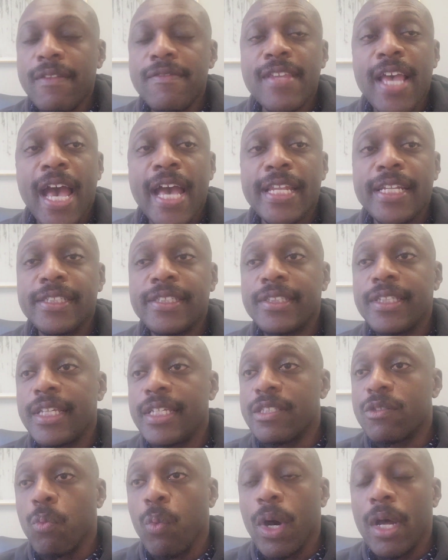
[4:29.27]

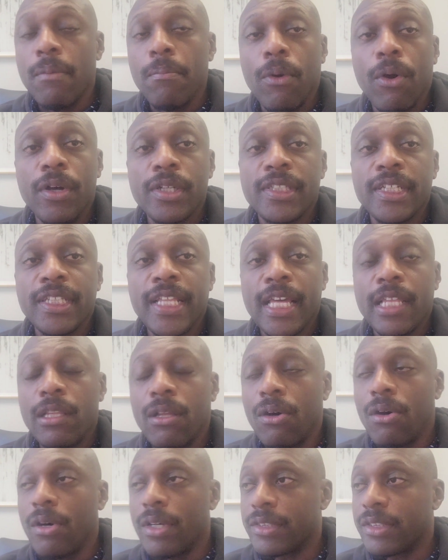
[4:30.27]
Dynasties won more than they
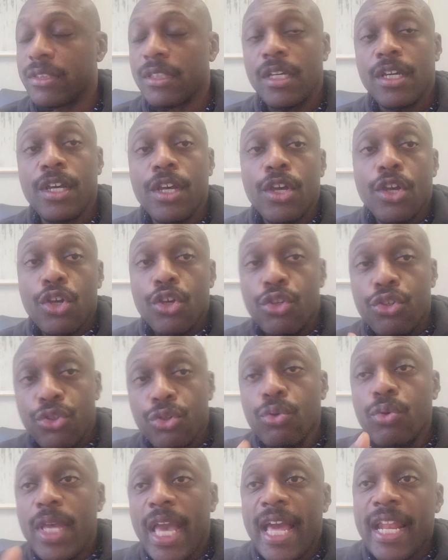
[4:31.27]
lost.
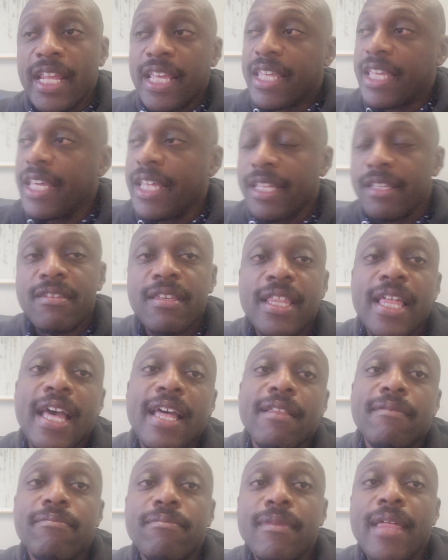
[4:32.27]
You got to get into
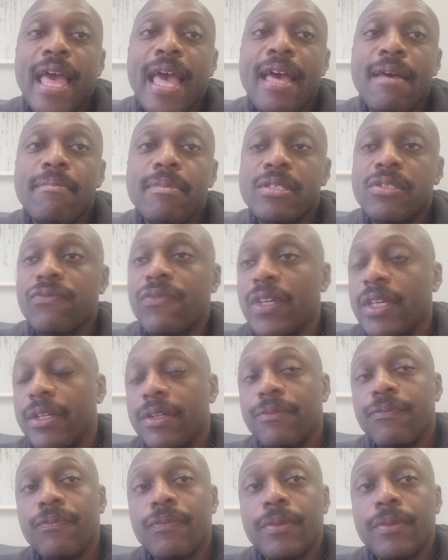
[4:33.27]
that atmosphere.